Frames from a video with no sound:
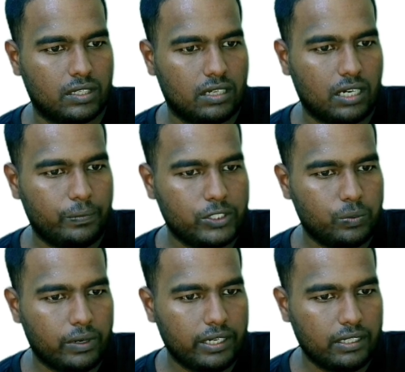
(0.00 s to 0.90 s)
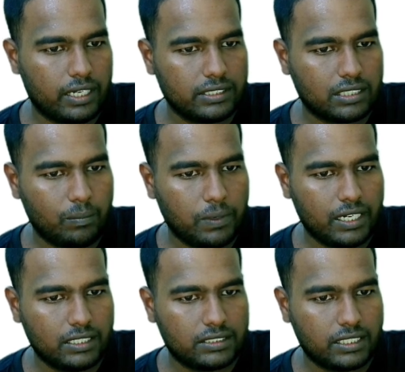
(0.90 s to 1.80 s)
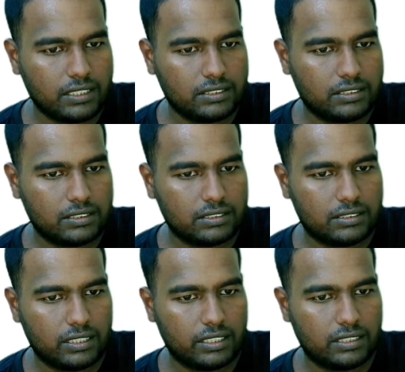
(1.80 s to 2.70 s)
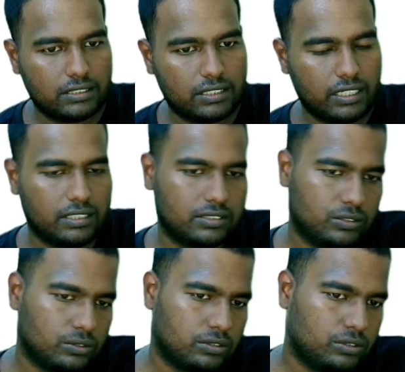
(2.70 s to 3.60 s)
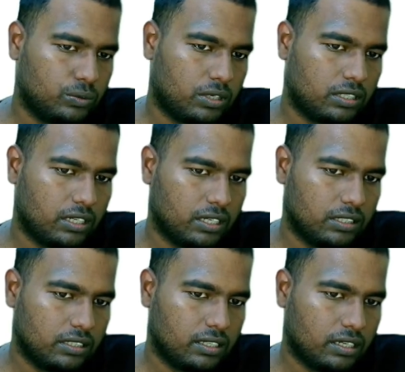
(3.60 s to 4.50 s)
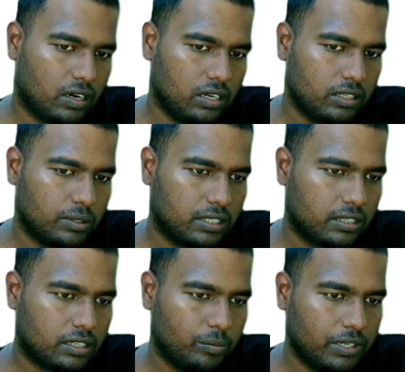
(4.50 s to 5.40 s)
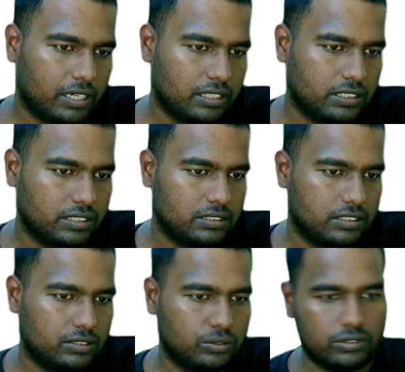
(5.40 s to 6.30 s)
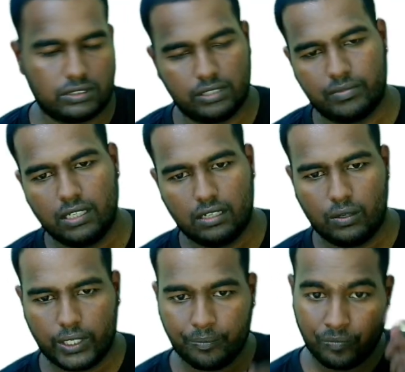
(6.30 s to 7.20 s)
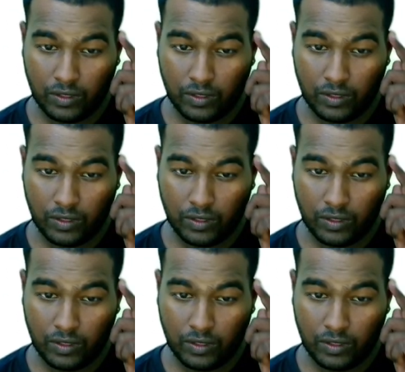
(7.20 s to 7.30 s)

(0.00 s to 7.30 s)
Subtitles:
At which point the ice completely changed state to water, and all the water completely changed into steam. Okay.